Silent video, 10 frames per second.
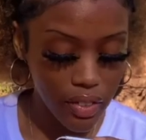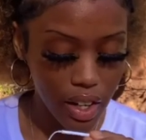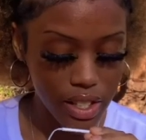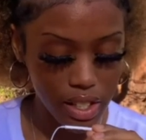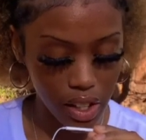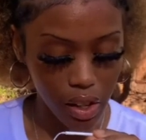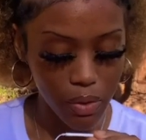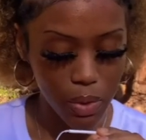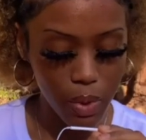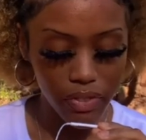
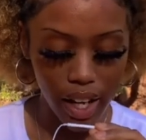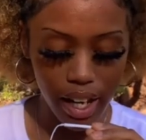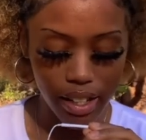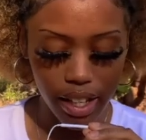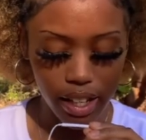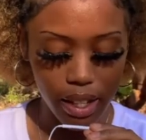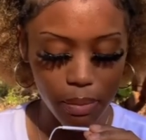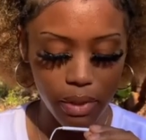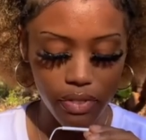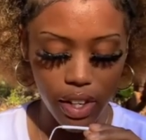ourselves, we find that it can
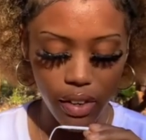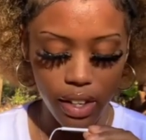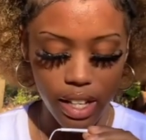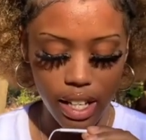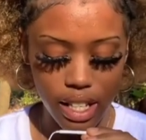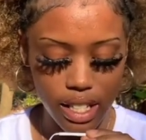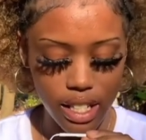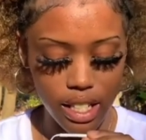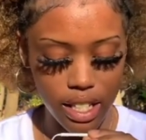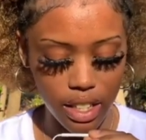be very
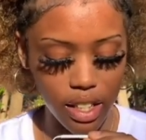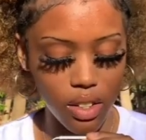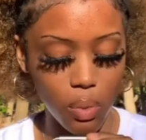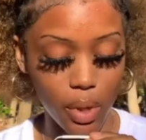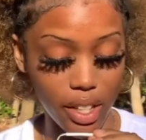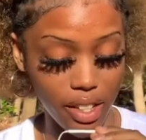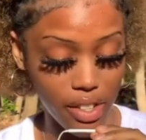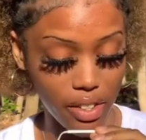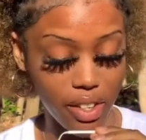easy to love one another